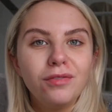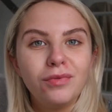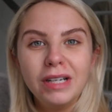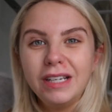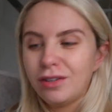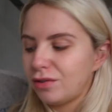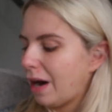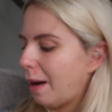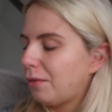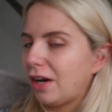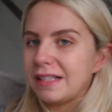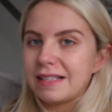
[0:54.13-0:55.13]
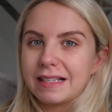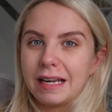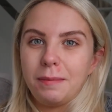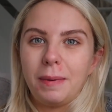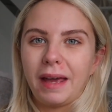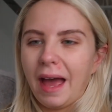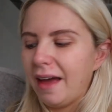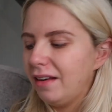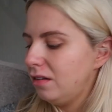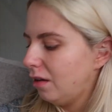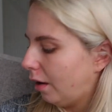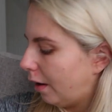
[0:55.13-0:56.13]
a really crap night's sleep
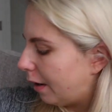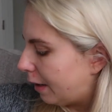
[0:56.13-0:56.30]
again,